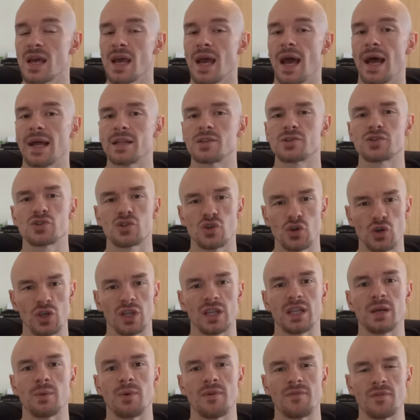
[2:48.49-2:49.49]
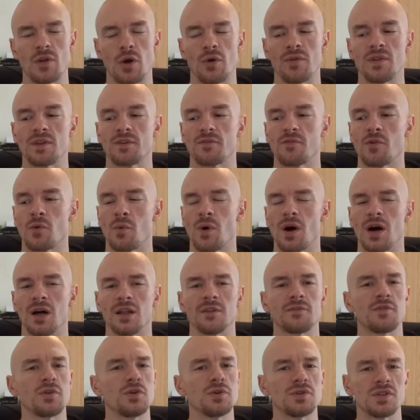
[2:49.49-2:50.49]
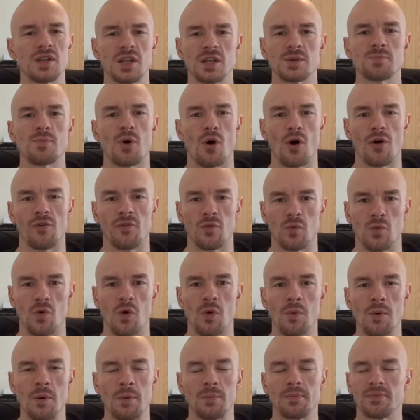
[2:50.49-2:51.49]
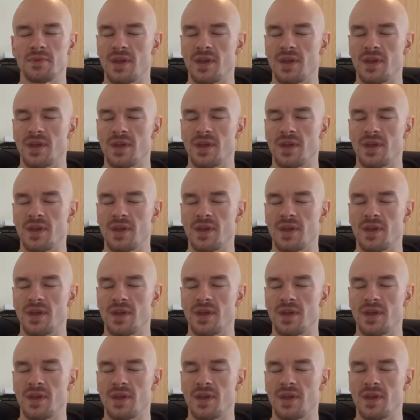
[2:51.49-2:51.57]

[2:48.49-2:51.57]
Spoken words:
And certainly, we've known this for a while, if using it as part of a warm-up,